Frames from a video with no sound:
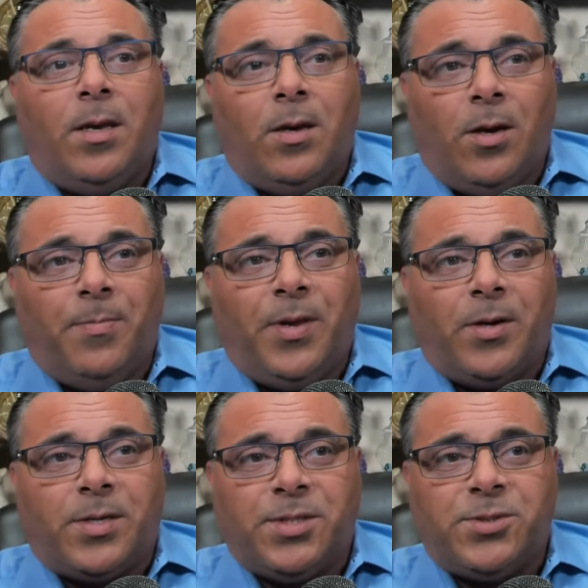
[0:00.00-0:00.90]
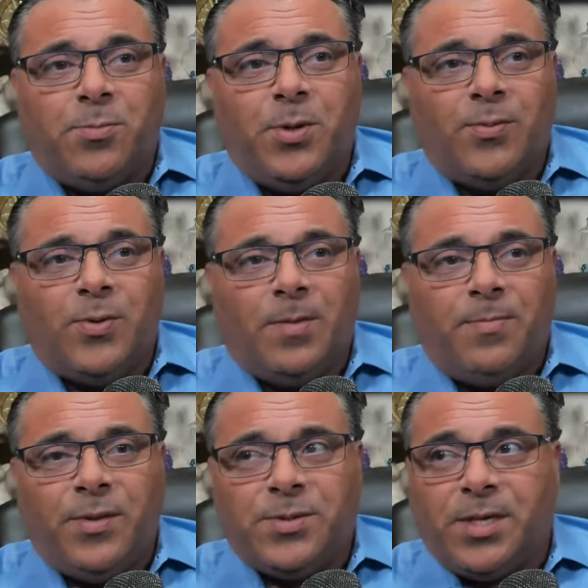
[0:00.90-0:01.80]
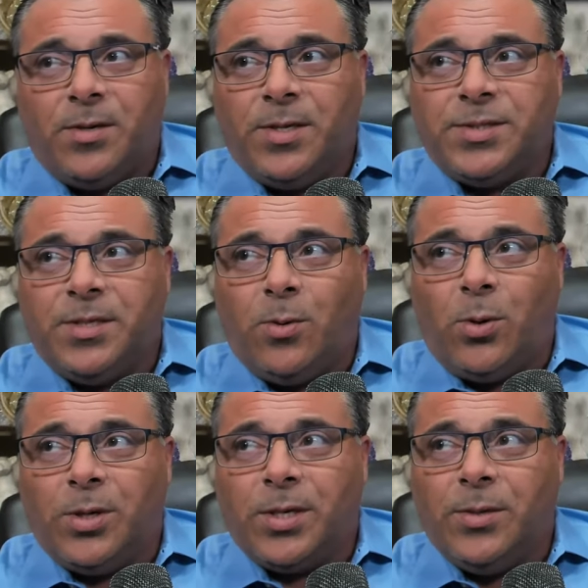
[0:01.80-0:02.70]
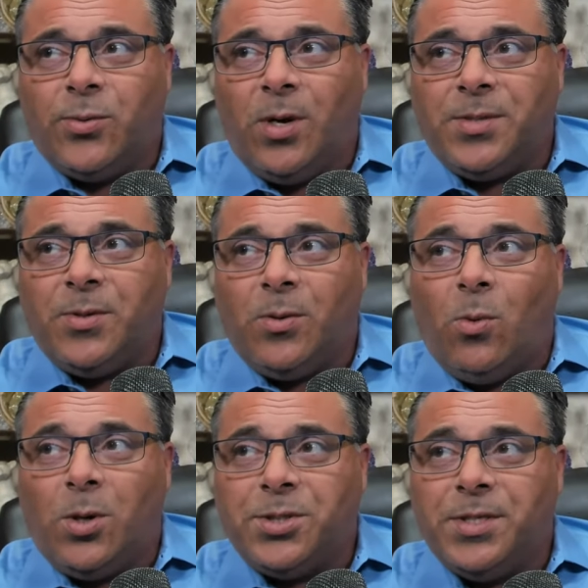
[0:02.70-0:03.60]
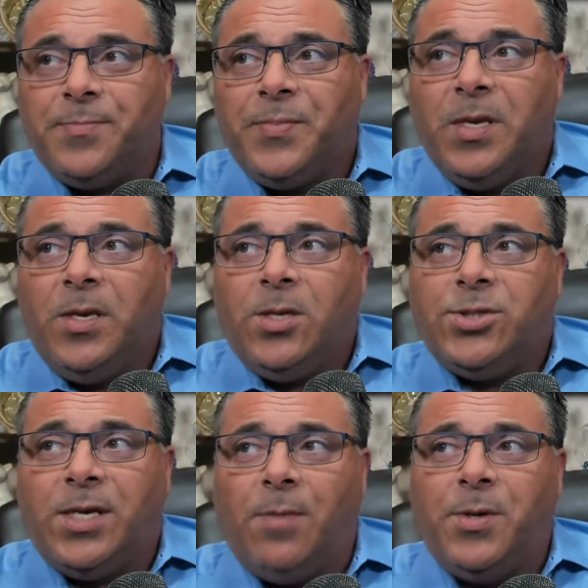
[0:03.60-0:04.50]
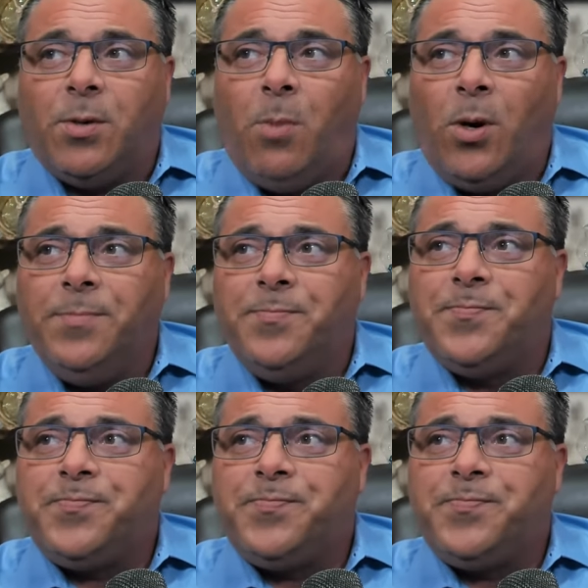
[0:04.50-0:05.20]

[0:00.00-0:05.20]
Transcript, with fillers: uh, up there because it's so beautiful up in those areas in Oregon throughout uh, Washington. JW, good morning.